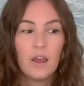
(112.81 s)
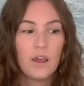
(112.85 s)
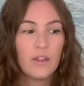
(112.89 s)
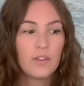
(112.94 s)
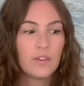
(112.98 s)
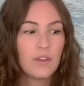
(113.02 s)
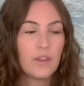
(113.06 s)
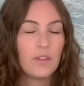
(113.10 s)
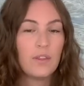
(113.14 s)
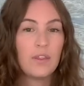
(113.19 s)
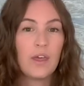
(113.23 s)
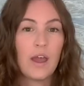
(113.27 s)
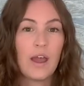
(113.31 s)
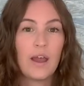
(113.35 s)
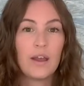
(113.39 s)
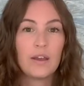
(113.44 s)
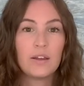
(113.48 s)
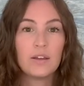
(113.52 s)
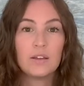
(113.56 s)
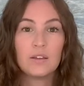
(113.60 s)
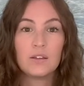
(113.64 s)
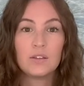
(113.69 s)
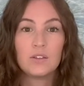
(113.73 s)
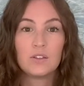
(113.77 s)
then that
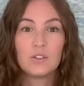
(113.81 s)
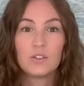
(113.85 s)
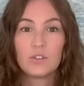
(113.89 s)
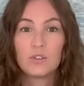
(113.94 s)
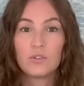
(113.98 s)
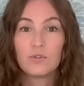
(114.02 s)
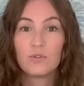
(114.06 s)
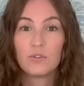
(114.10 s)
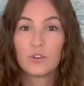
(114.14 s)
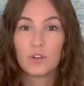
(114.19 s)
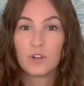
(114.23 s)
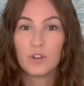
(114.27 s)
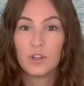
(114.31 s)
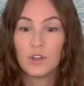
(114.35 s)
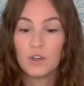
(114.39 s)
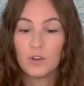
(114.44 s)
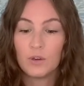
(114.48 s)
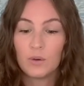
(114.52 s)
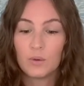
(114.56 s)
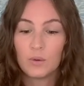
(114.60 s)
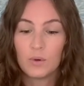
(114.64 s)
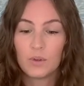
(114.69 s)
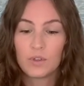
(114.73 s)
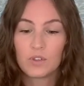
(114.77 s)
is for
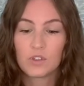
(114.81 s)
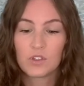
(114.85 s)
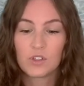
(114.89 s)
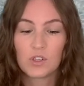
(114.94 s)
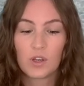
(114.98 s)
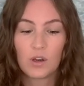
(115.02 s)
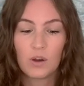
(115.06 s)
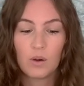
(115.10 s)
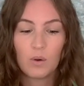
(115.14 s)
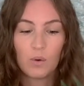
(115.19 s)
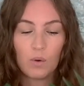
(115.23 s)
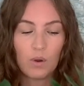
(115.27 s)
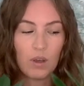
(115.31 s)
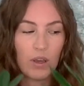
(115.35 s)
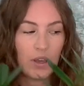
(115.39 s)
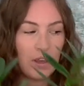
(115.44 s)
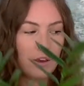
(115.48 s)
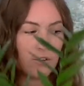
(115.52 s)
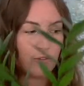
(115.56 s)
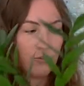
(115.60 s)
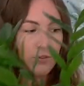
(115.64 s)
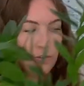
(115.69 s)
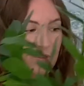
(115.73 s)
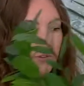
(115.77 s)
you. So
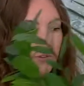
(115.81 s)
if,